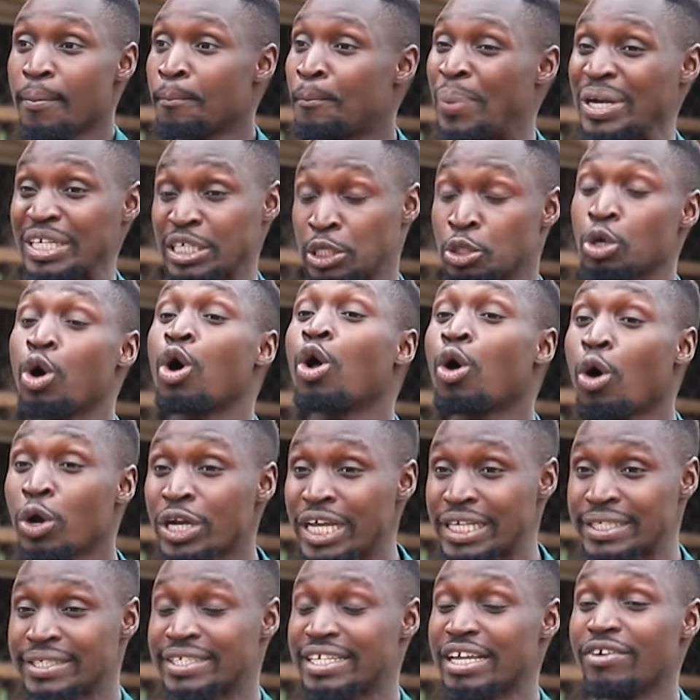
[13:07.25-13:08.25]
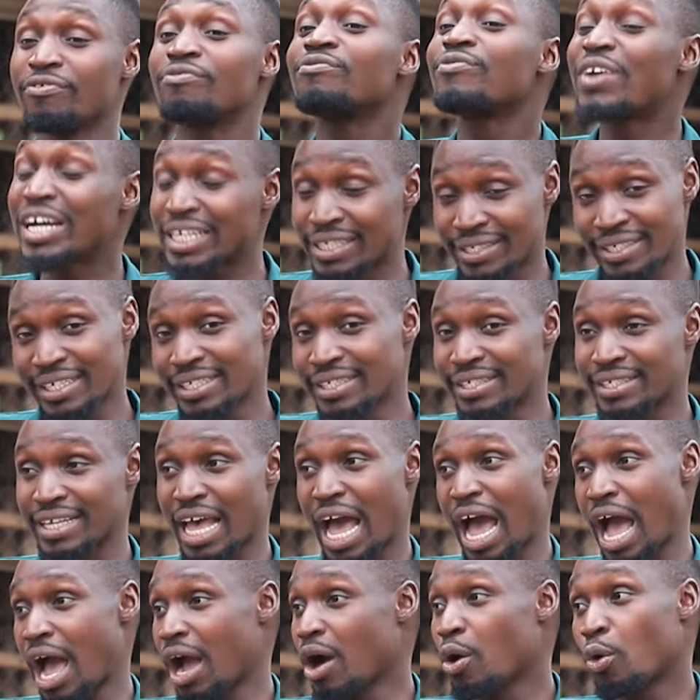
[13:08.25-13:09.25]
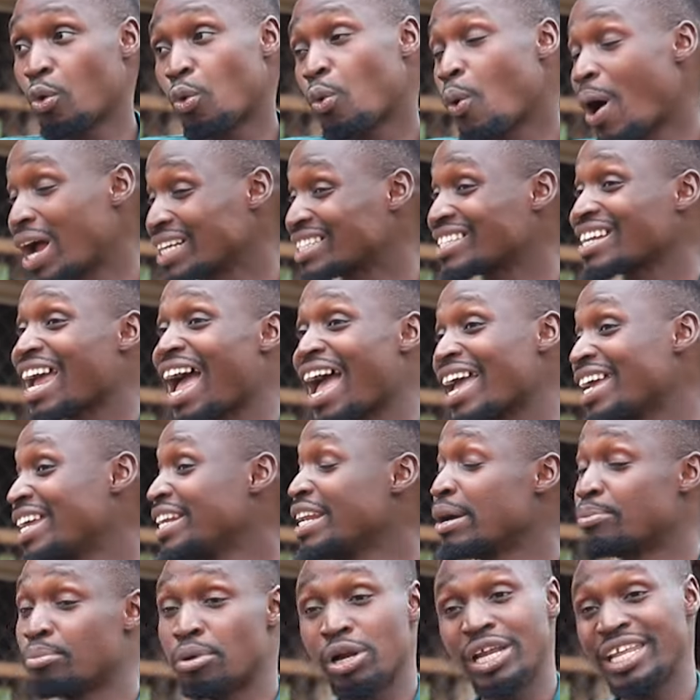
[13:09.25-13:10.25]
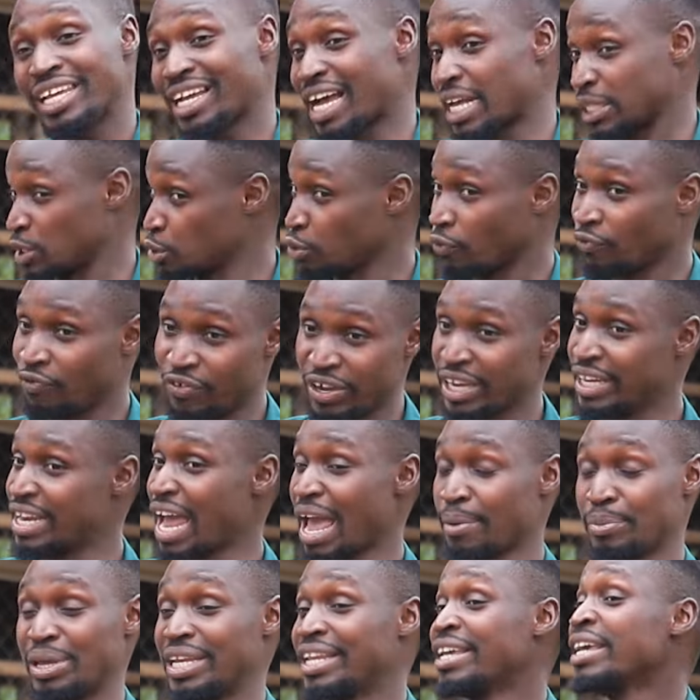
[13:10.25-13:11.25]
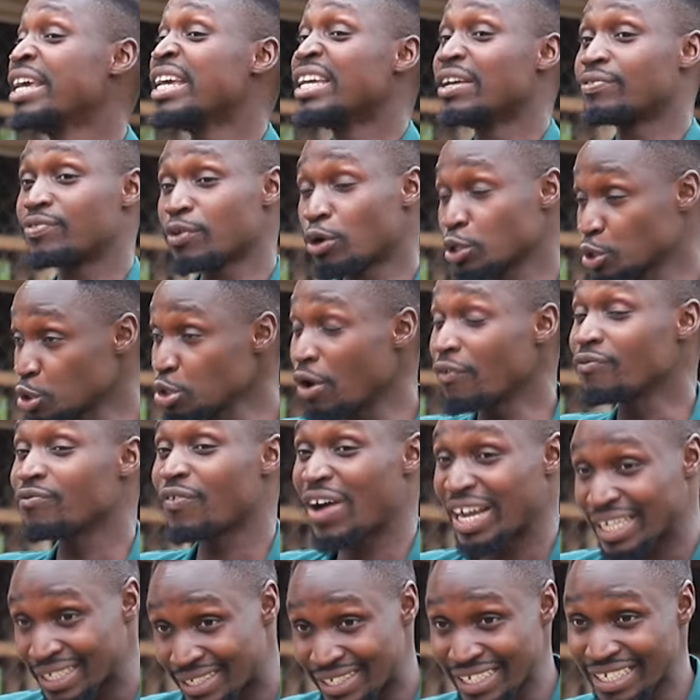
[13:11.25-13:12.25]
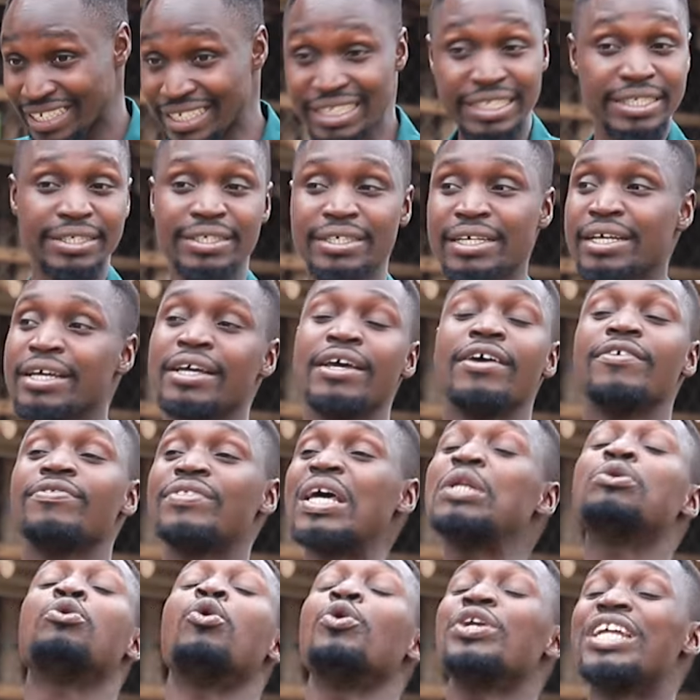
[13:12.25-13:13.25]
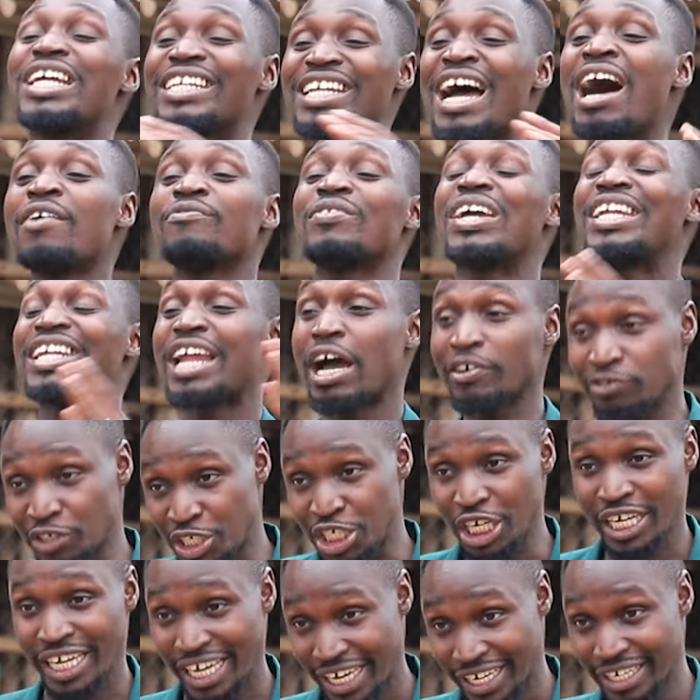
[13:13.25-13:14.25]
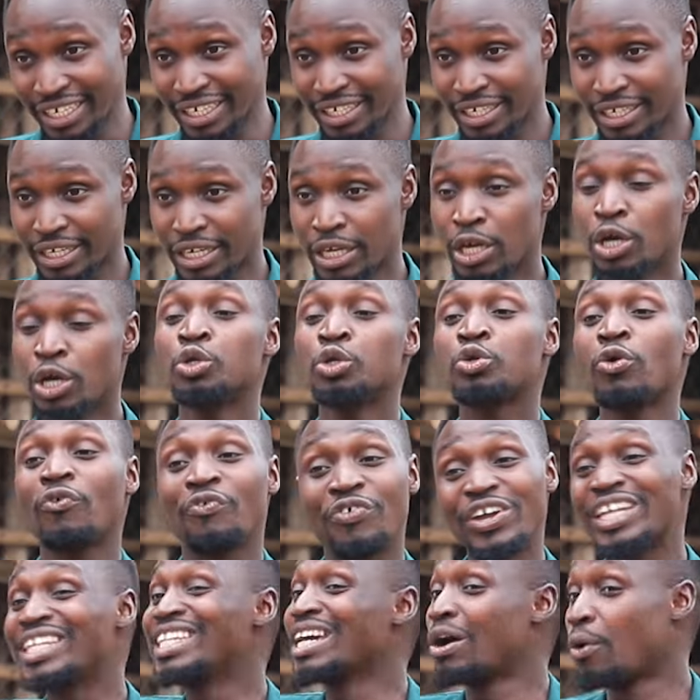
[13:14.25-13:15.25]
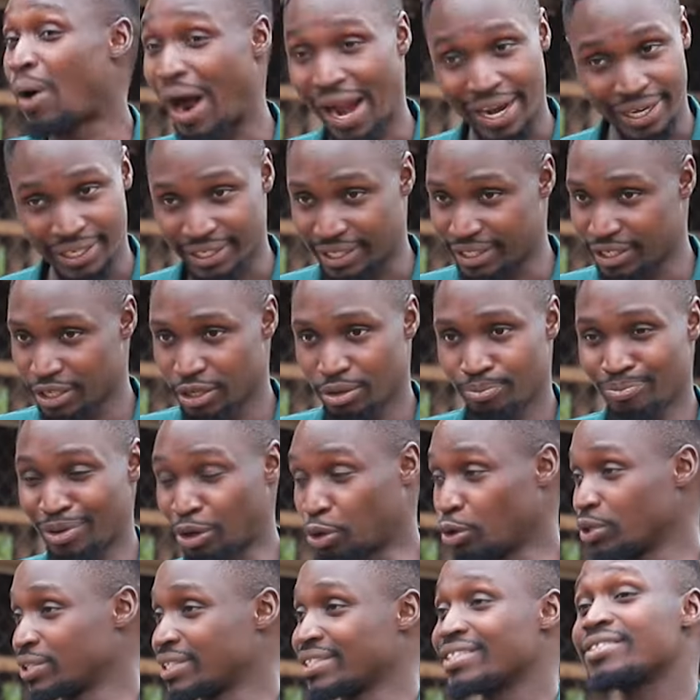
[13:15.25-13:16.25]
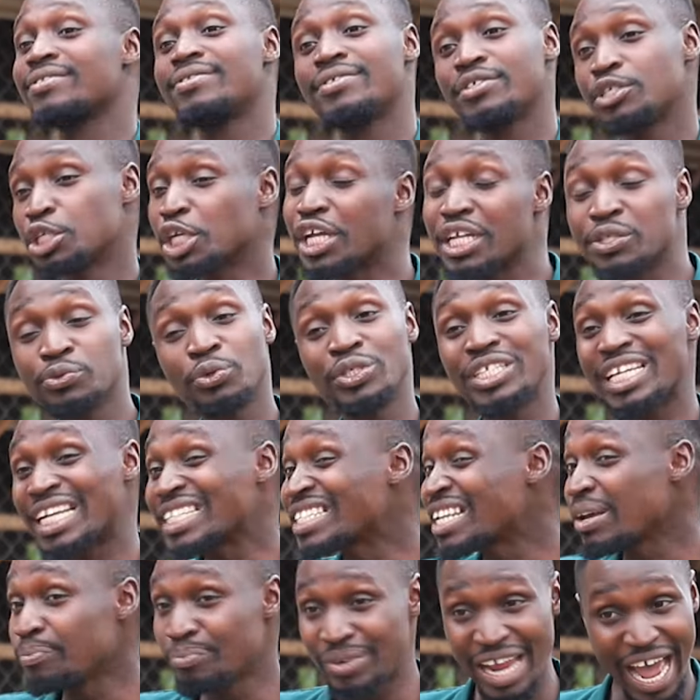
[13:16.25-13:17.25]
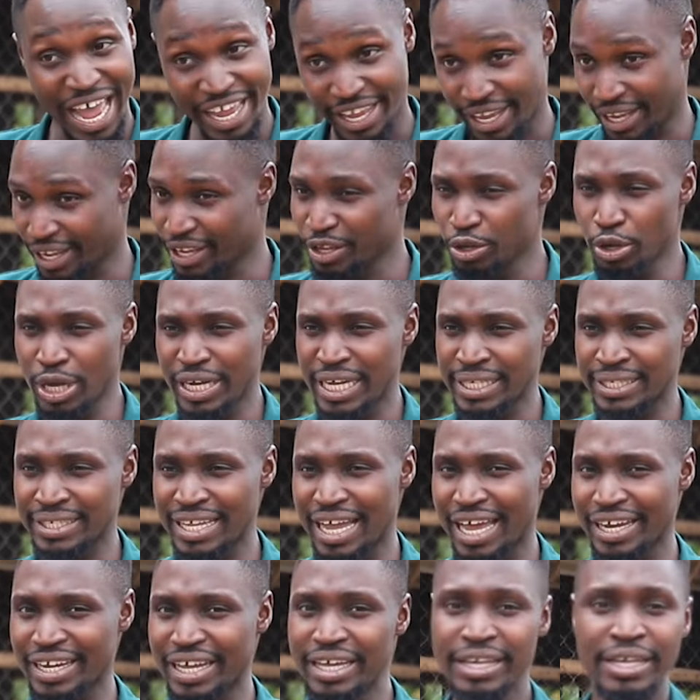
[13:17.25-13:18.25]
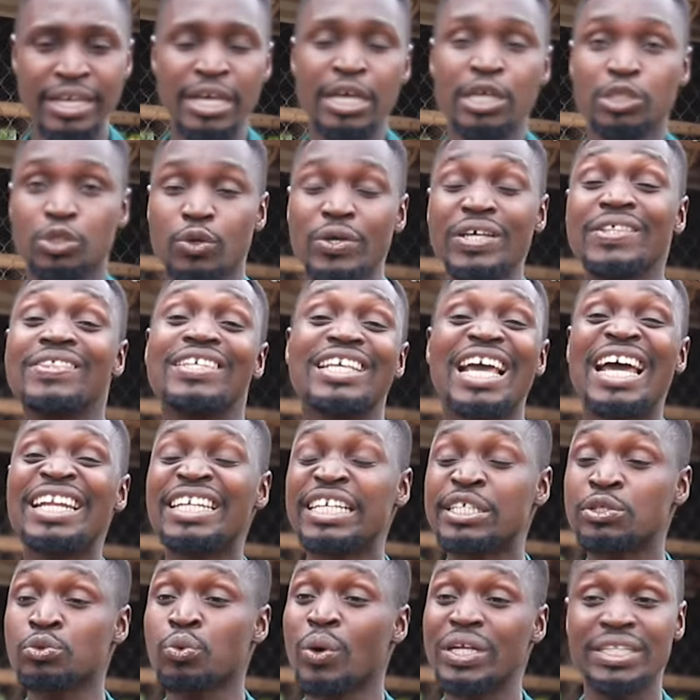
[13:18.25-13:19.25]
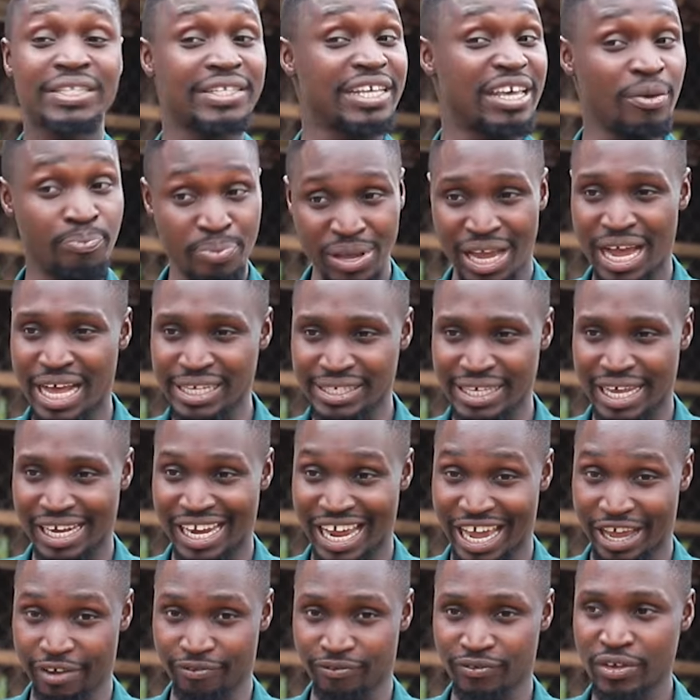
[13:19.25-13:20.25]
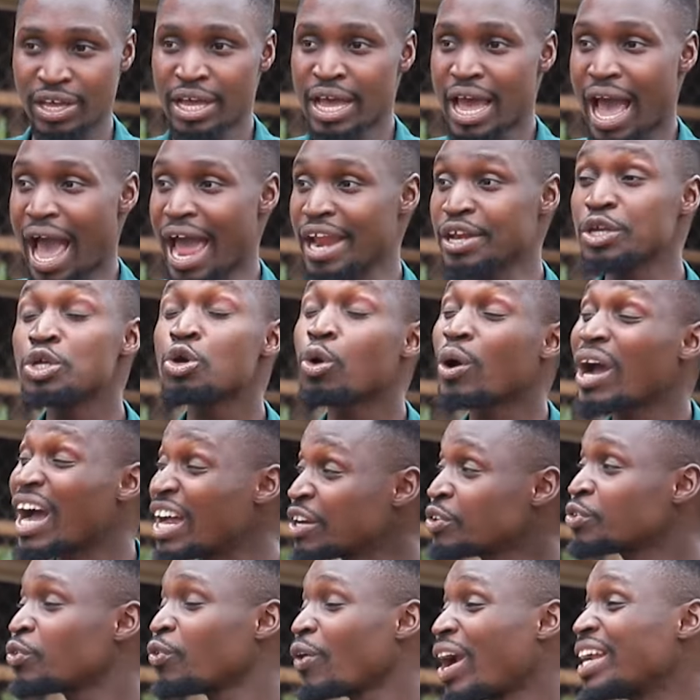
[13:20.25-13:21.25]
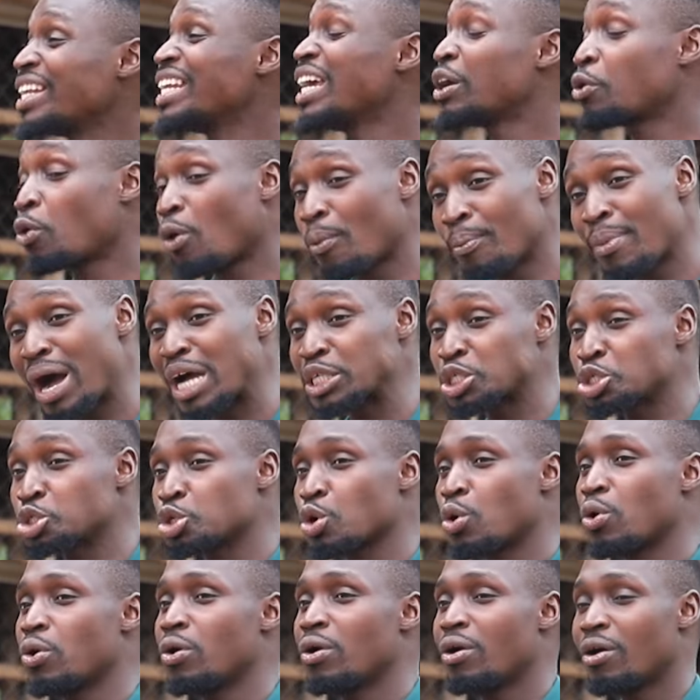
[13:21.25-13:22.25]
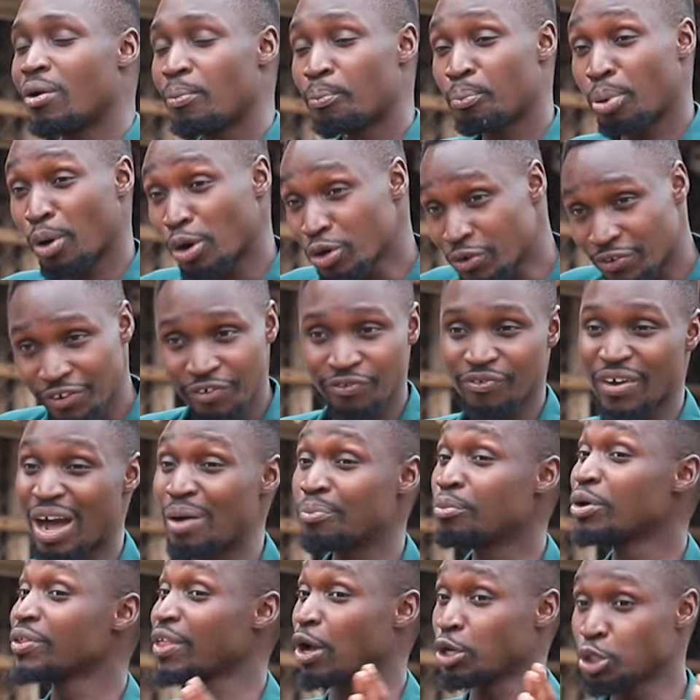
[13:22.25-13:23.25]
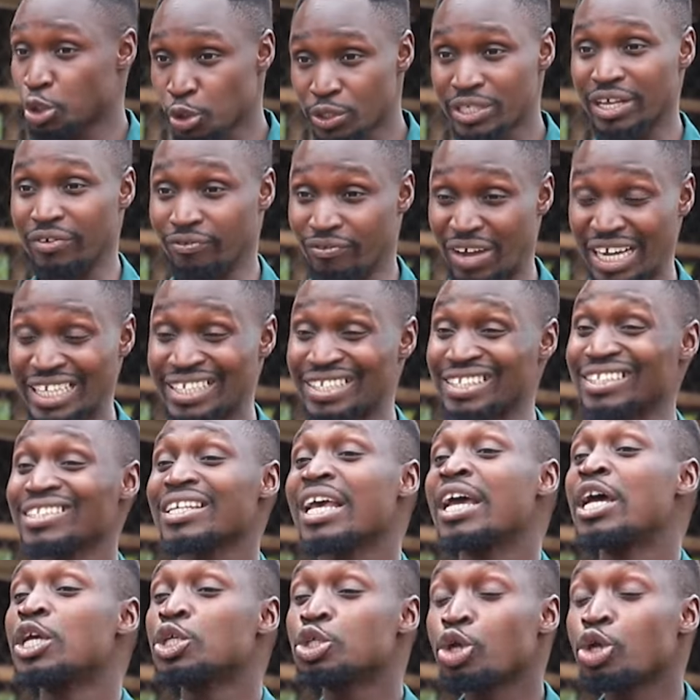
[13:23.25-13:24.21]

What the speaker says: But in all honesty, vaccines are what are enabling us to feed. I mean, if there was no vaccines, then we wouldn't have enough chicken to feed the world, because chickens would just keep dying. You understand? Eh? Mm. So in the end, it's what's keeping us alive. And you can't run a commercial poultry farm without using vaccines.